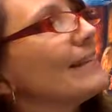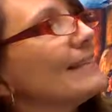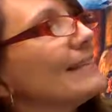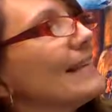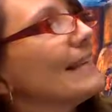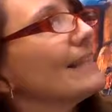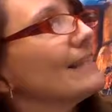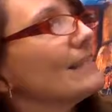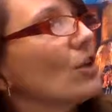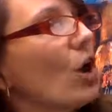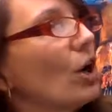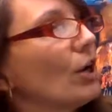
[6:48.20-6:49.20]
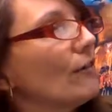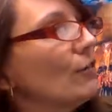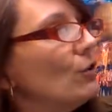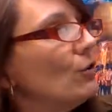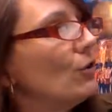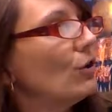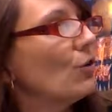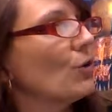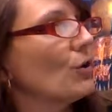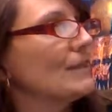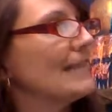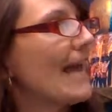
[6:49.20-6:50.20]
they sing the song of
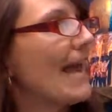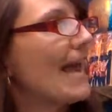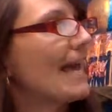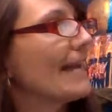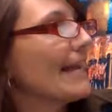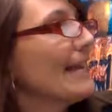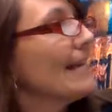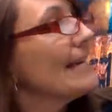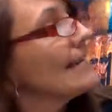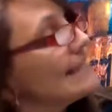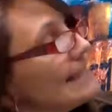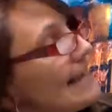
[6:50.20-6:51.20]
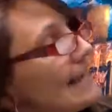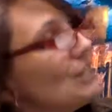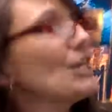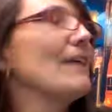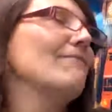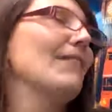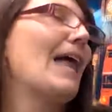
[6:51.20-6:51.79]
Unicorn Day. Sunshine,